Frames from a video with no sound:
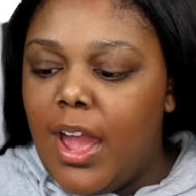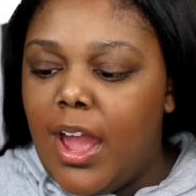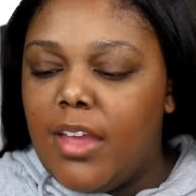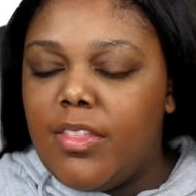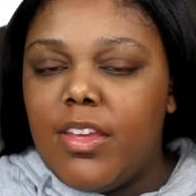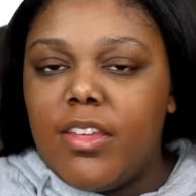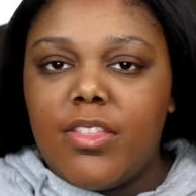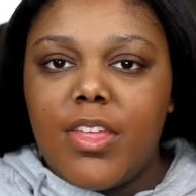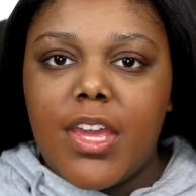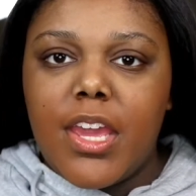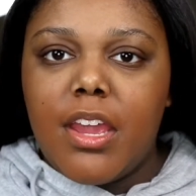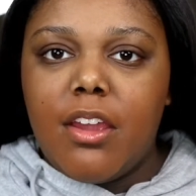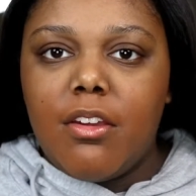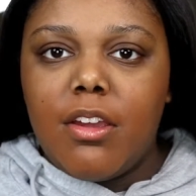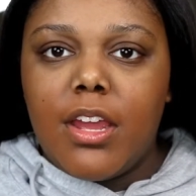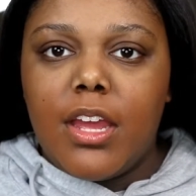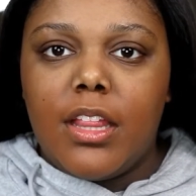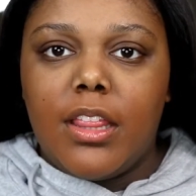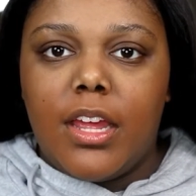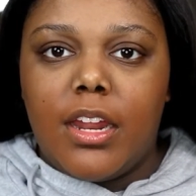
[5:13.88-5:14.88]
I think they
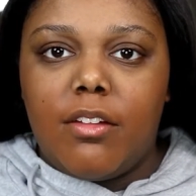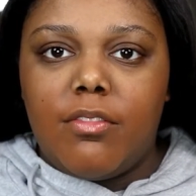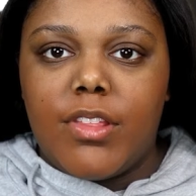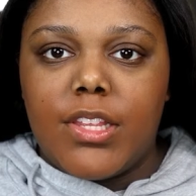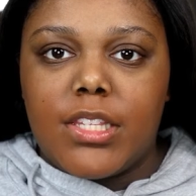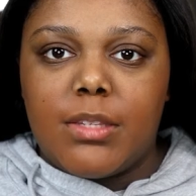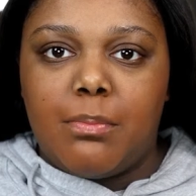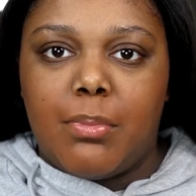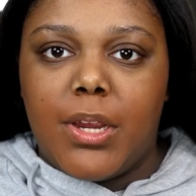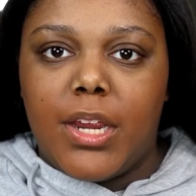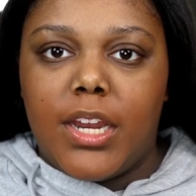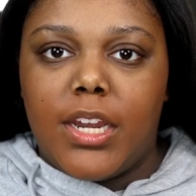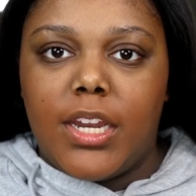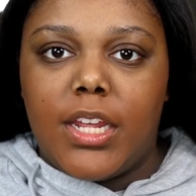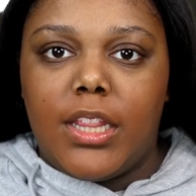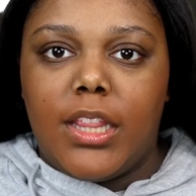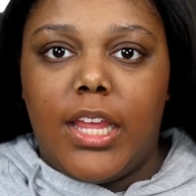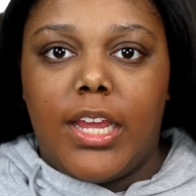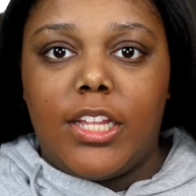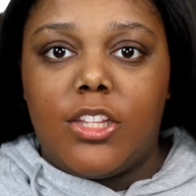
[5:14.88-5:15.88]
carry a lot of this brand
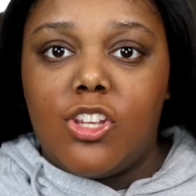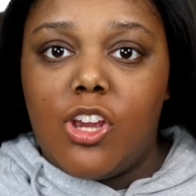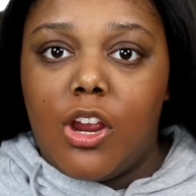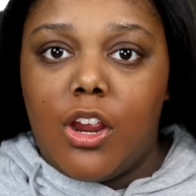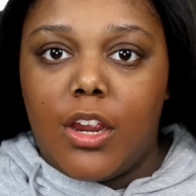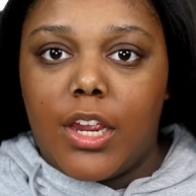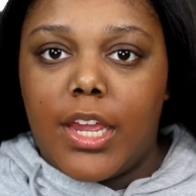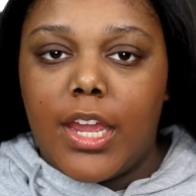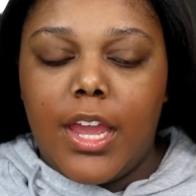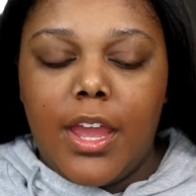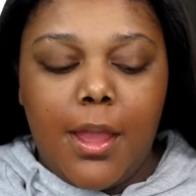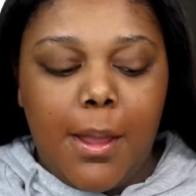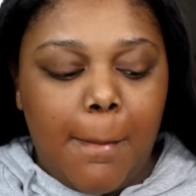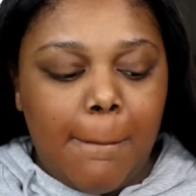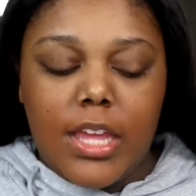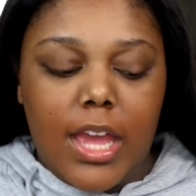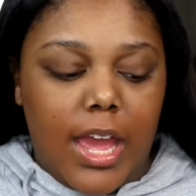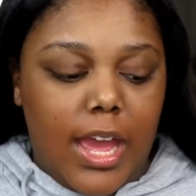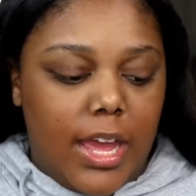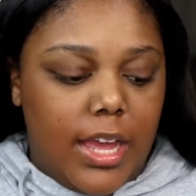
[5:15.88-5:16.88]
in like Target.
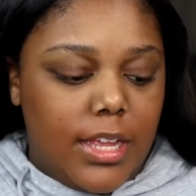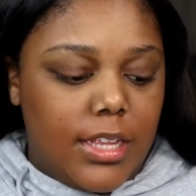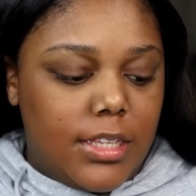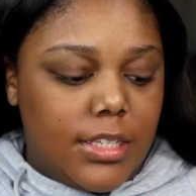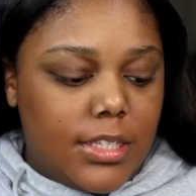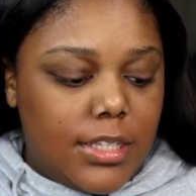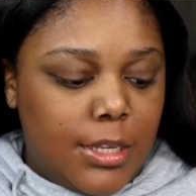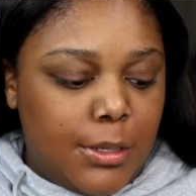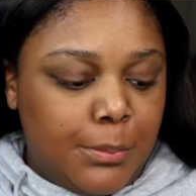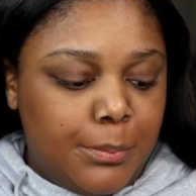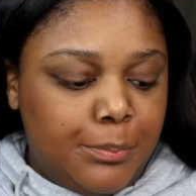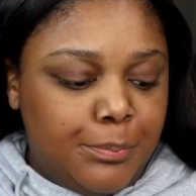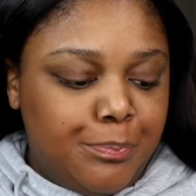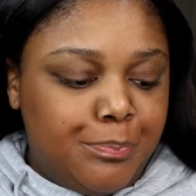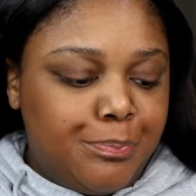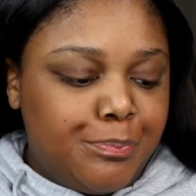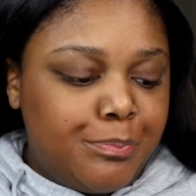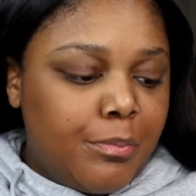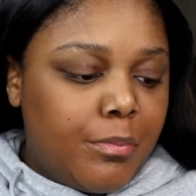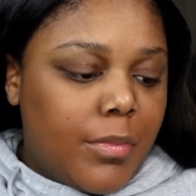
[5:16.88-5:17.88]
It has
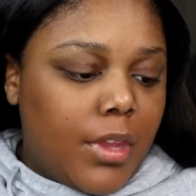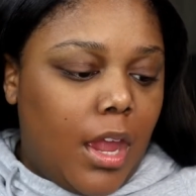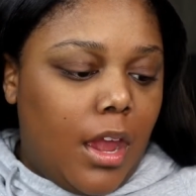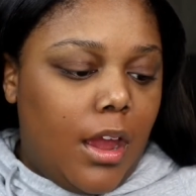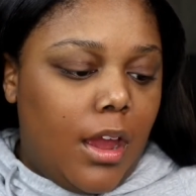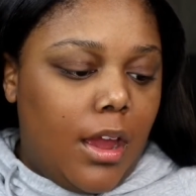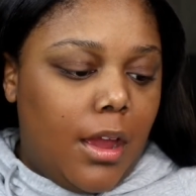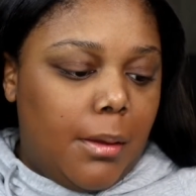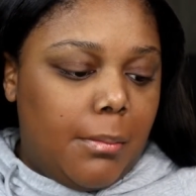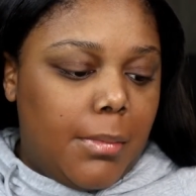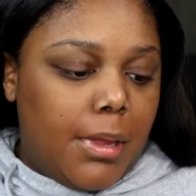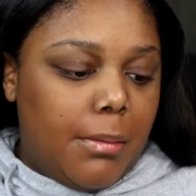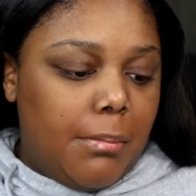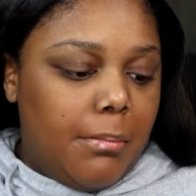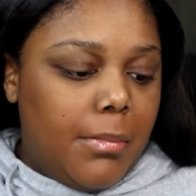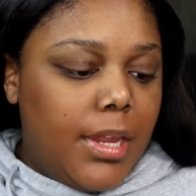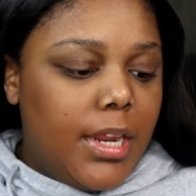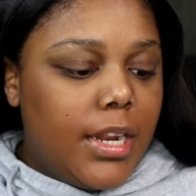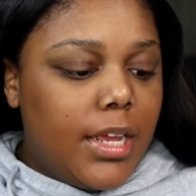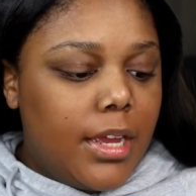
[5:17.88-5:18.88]

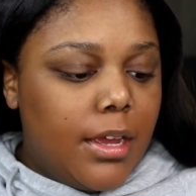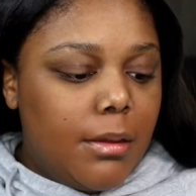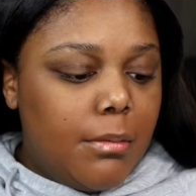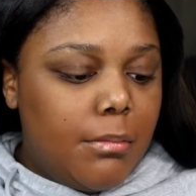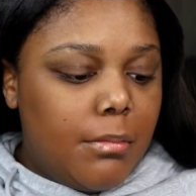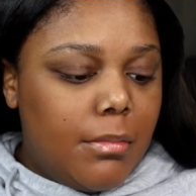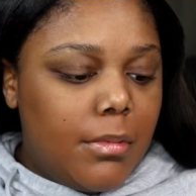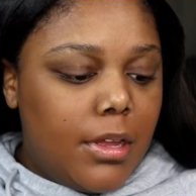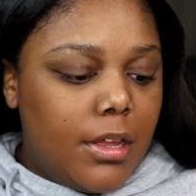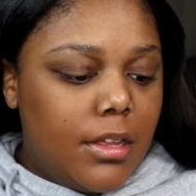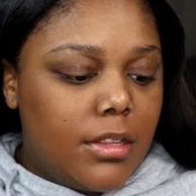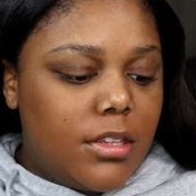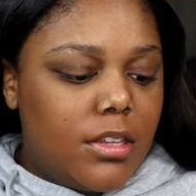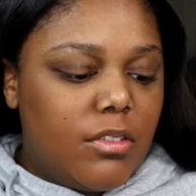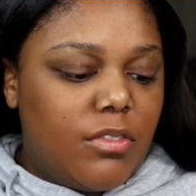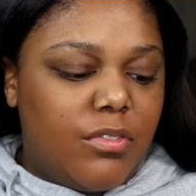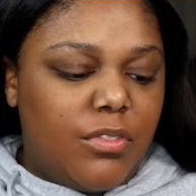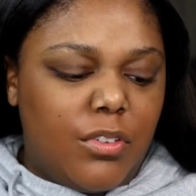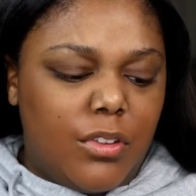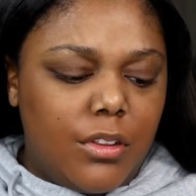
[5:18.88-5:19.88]
medium
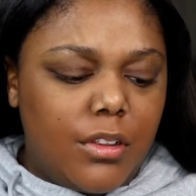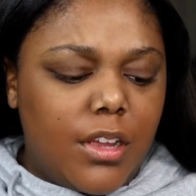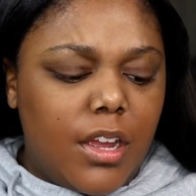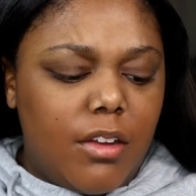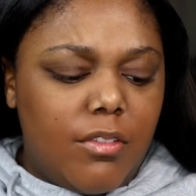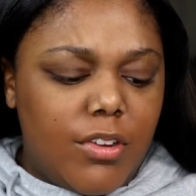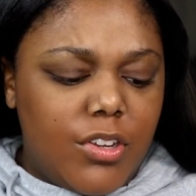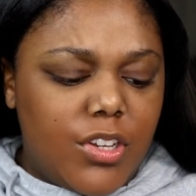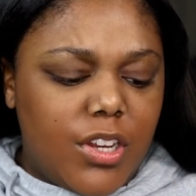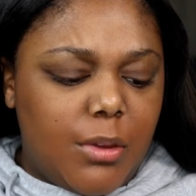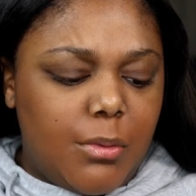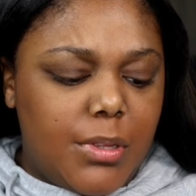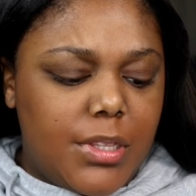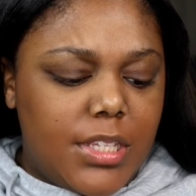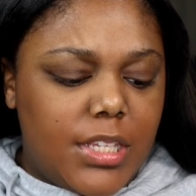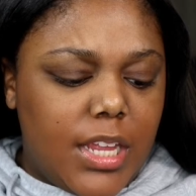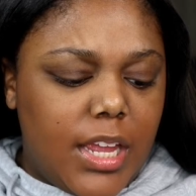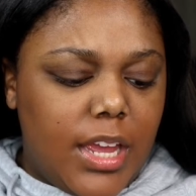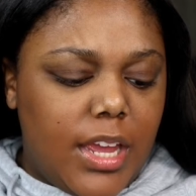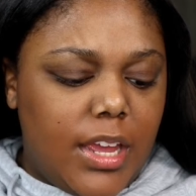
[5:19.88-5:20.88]
to full coverage, I would
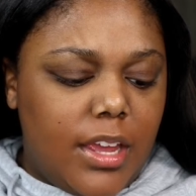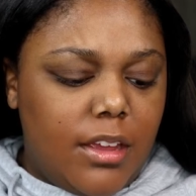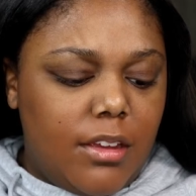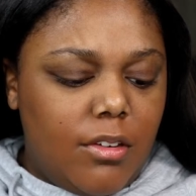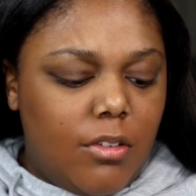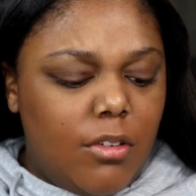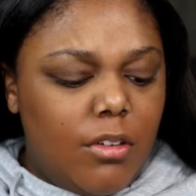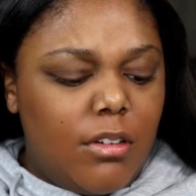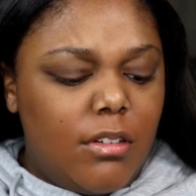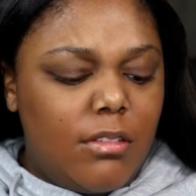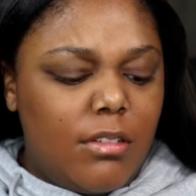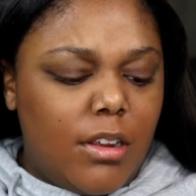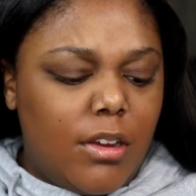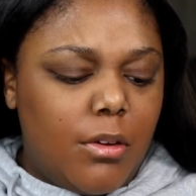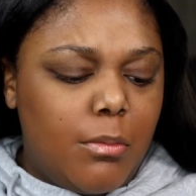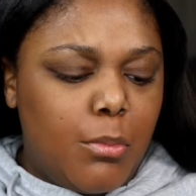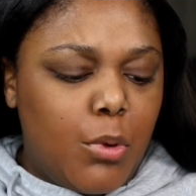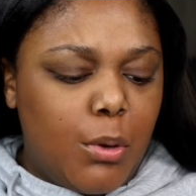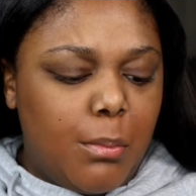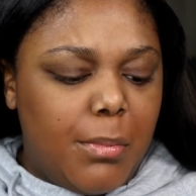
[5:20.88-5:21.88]
say, or
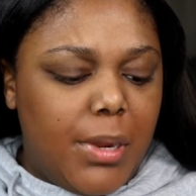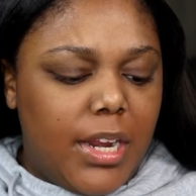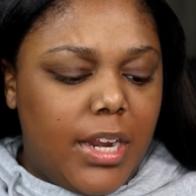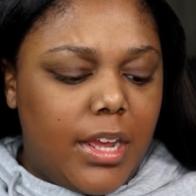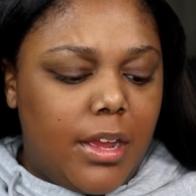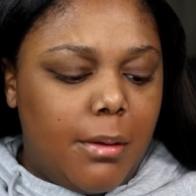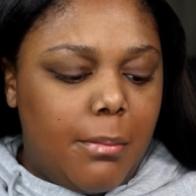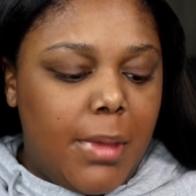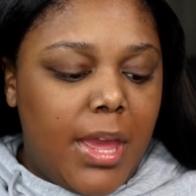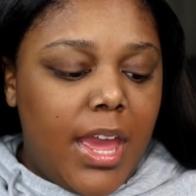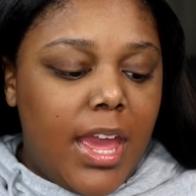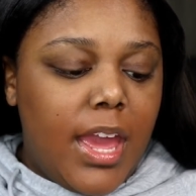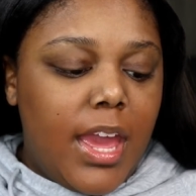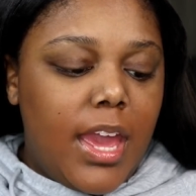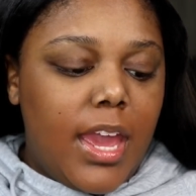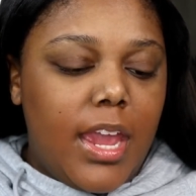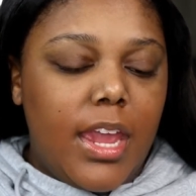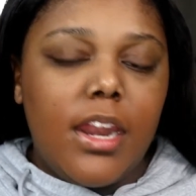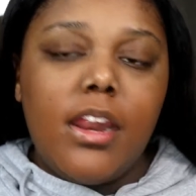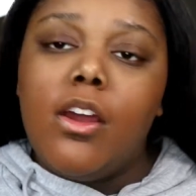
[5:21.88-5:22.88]
no, more medium,
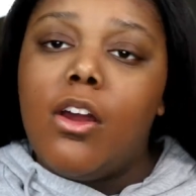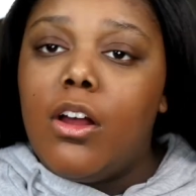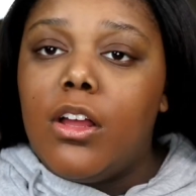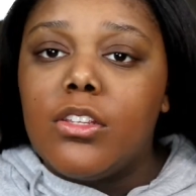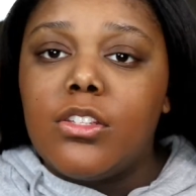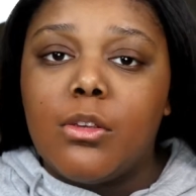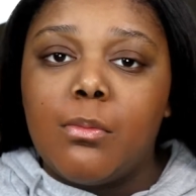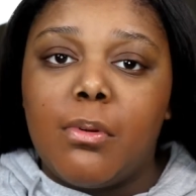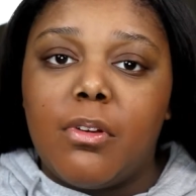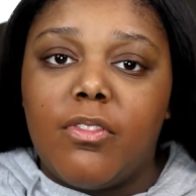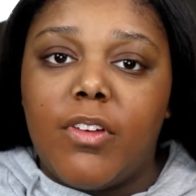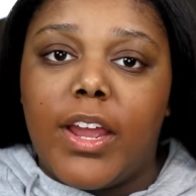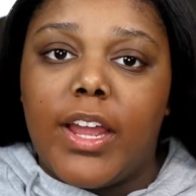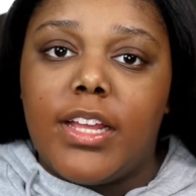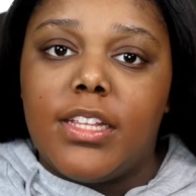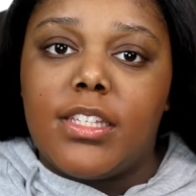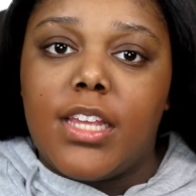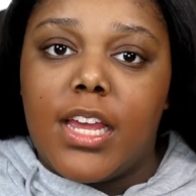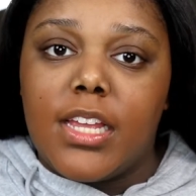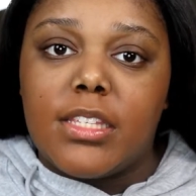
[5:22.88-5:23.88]
and it also
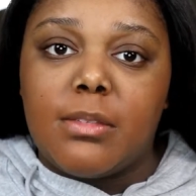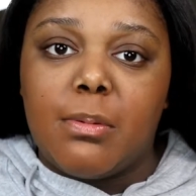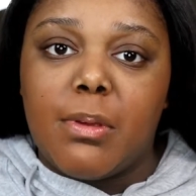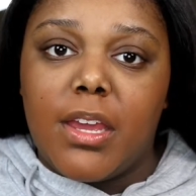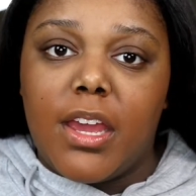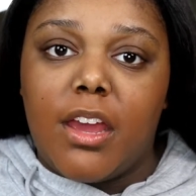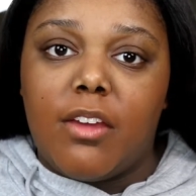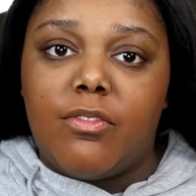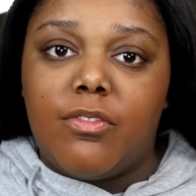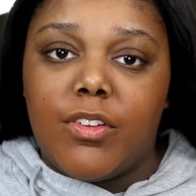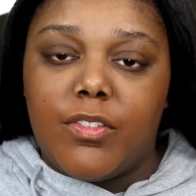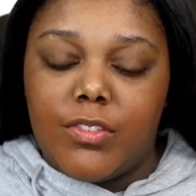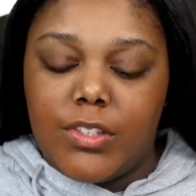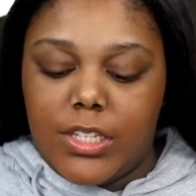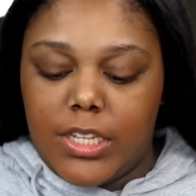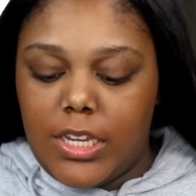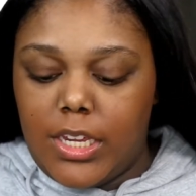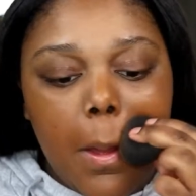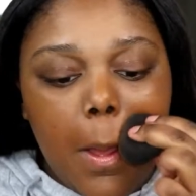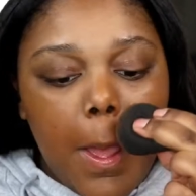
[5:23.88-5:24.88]
provides SPF
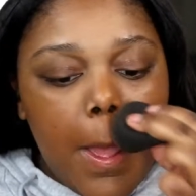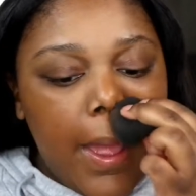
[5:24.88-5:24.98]
15.